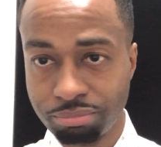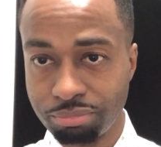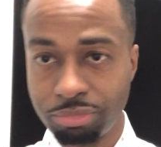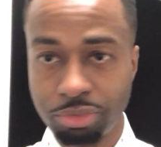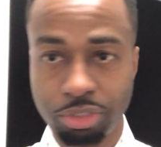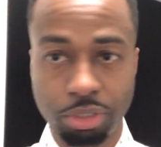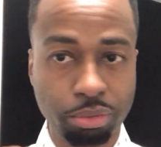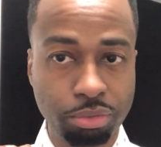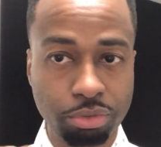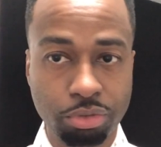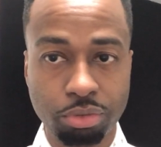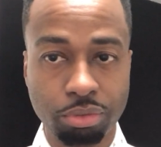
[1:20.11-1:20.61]

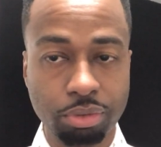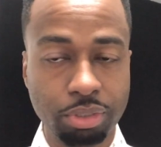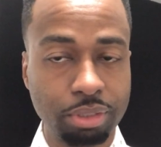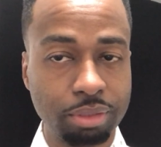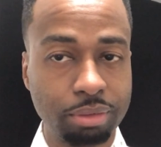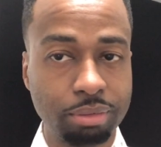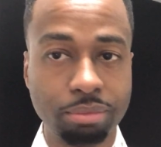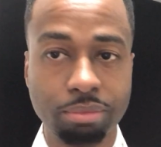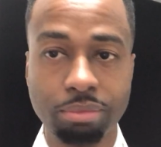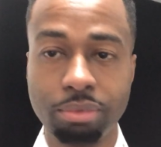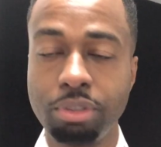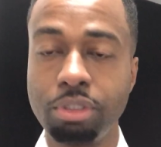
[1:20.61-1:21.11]
Don't do it.
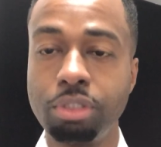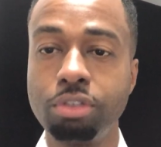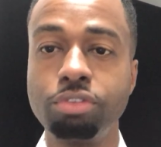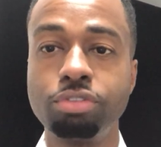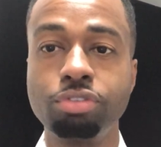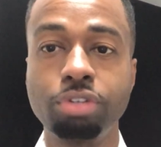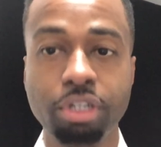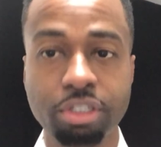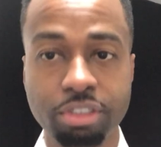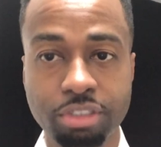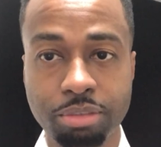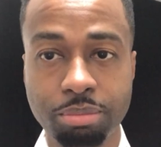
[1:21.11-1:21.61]

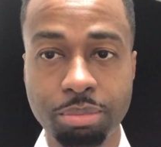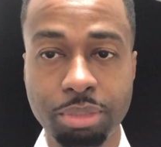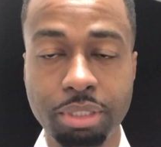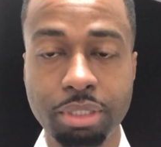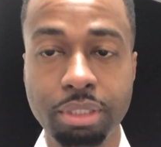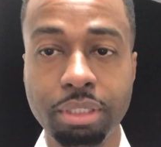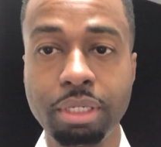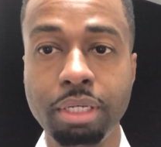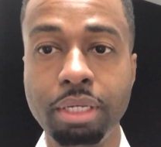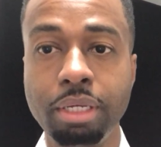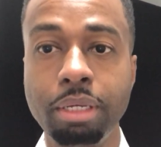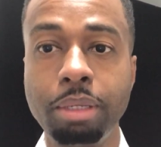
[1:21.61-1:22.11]
Trust me,
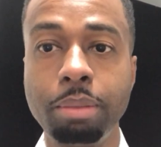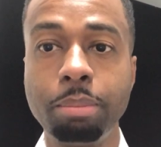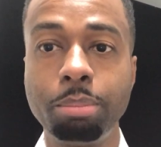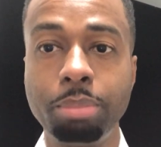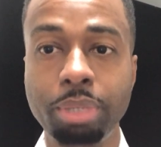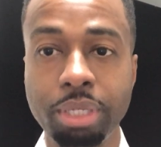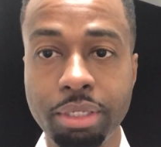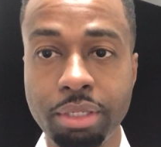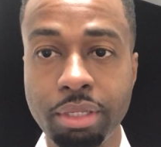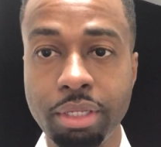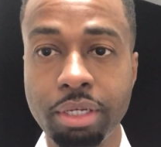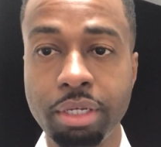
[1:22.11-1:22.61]

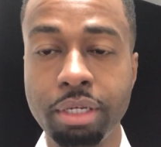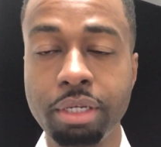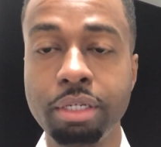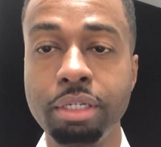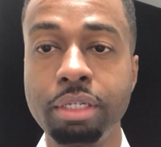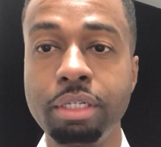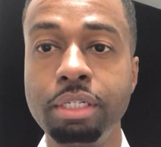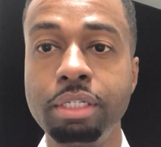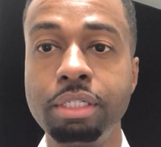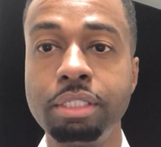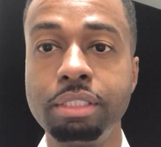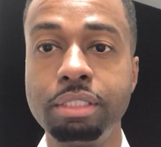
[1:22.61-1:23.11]
been there,
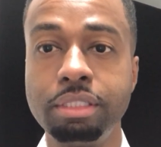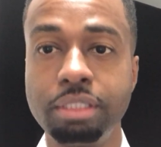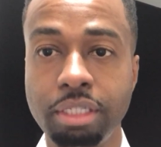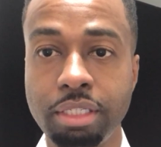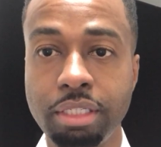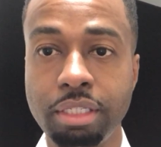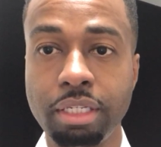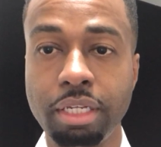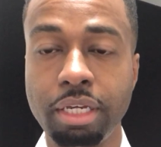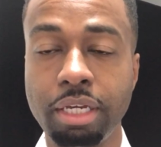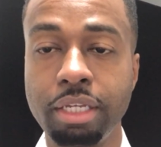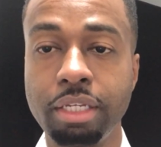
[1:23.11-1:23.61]

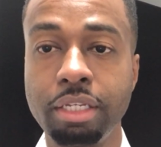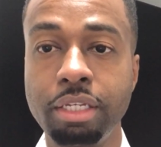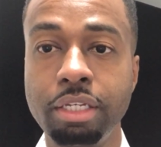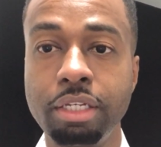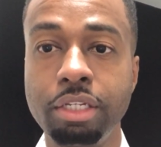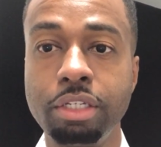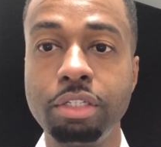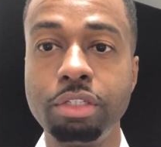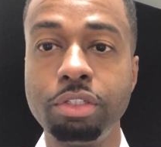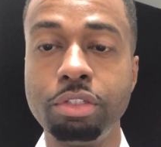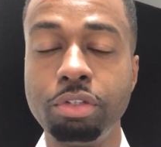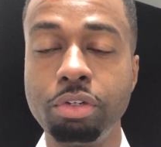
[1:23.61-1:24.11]
done that.
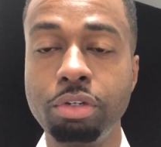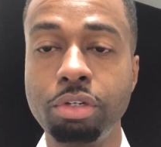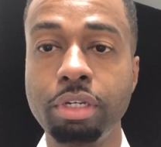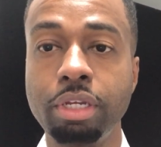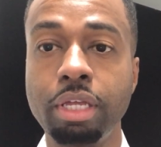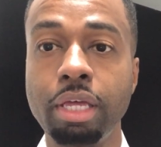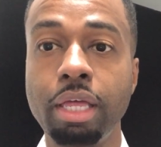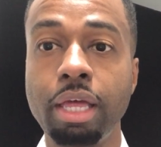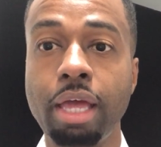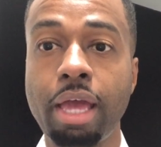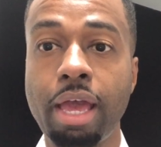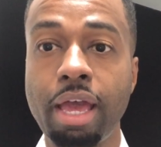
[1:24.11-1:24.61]
You're going
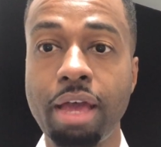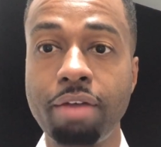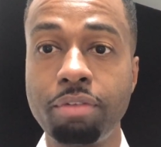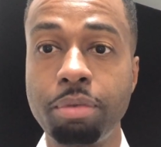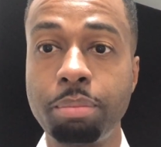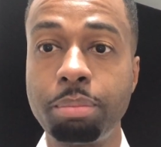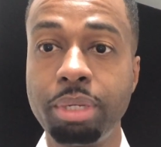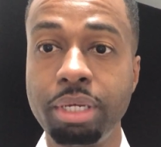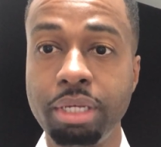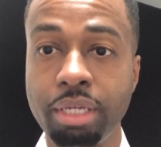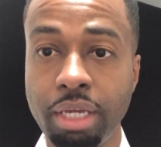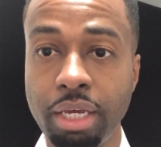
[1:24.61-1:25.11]
to have a
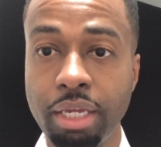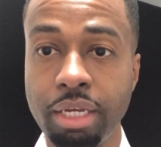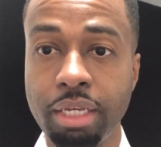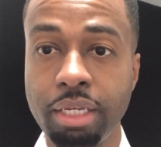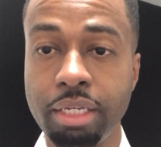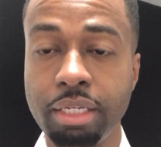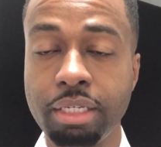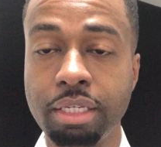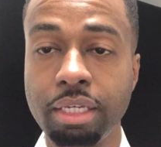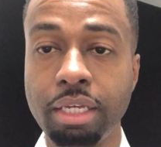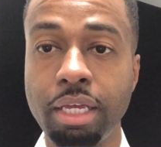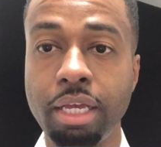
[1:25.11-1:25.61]
big
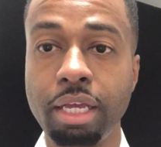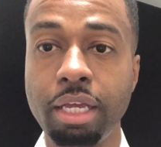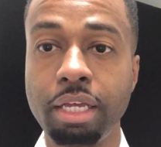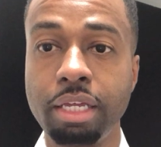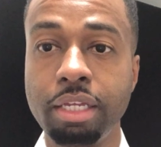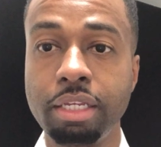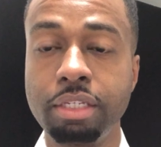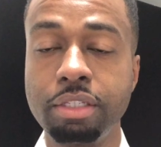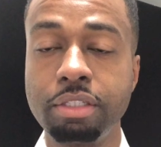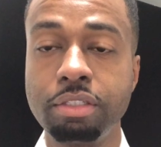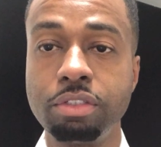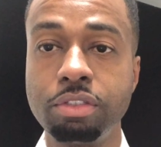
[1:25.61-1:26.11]
headache,
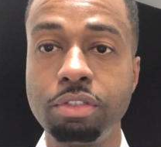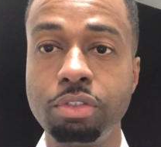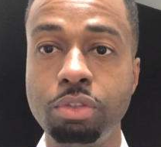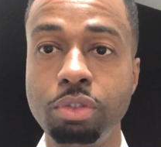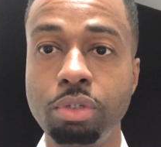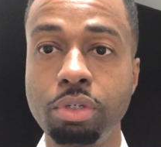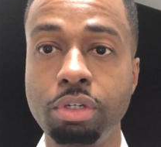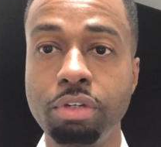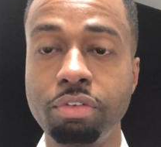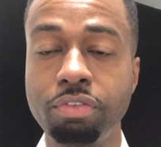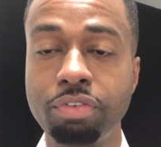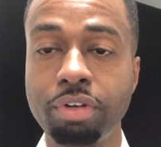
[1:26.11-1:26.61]
and you're
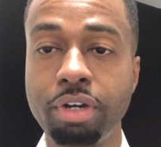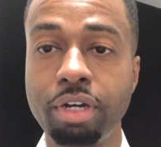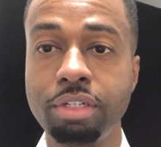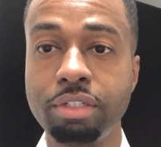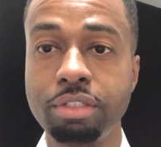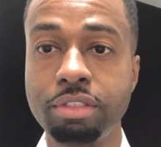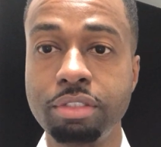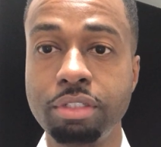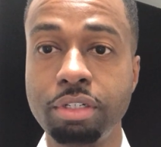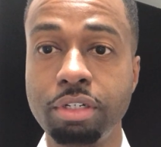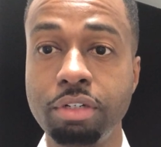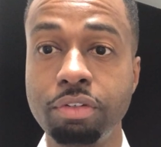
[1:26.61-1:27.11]
going to find
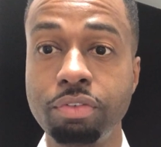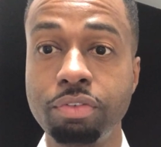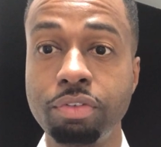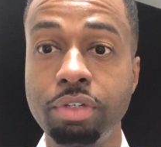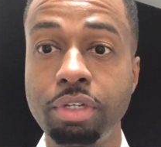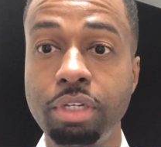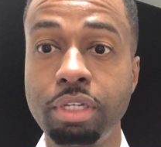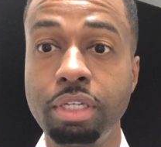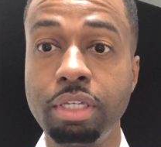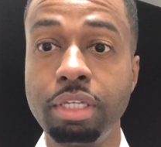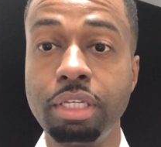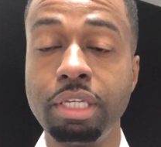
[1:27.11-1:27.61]
yourself
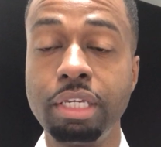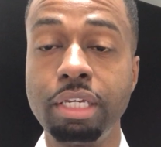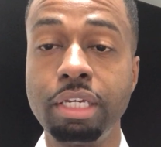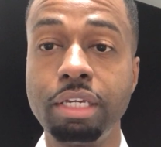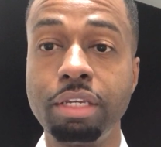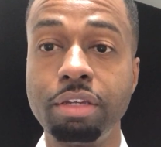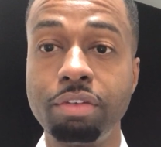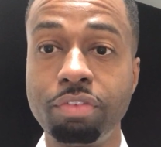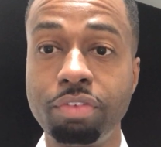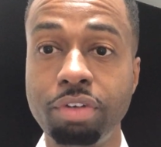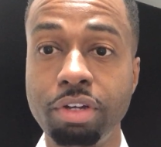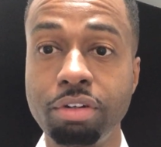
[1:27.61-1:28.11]
in
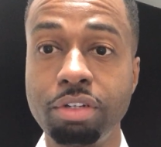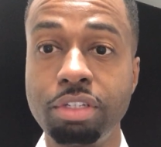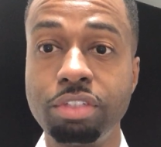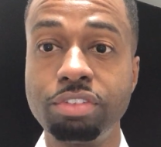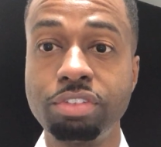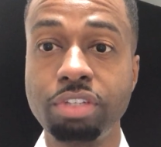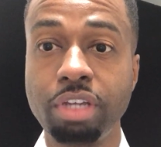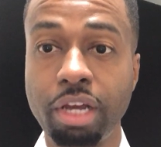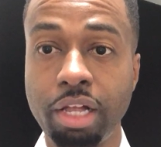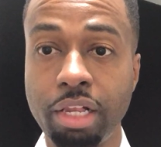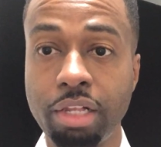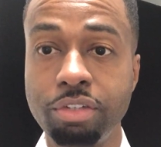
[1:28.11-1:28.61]
a very
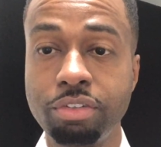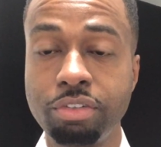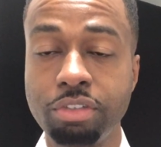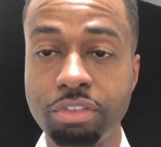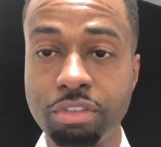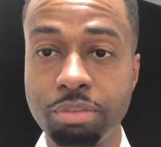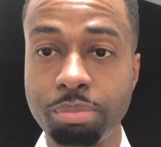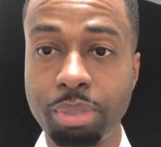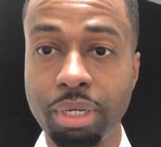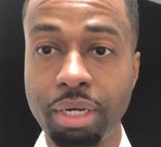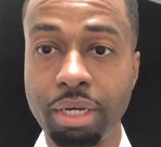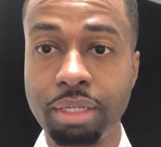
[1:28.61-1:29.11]
challenging
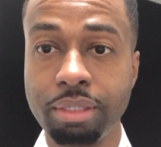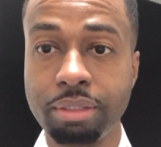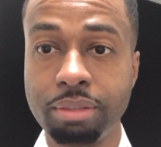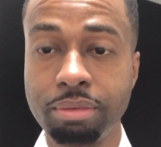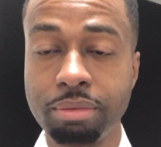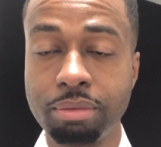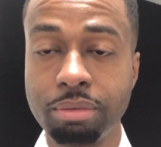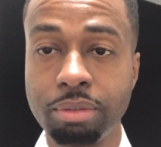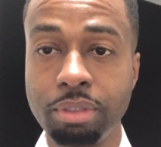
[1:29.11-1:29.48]
spot.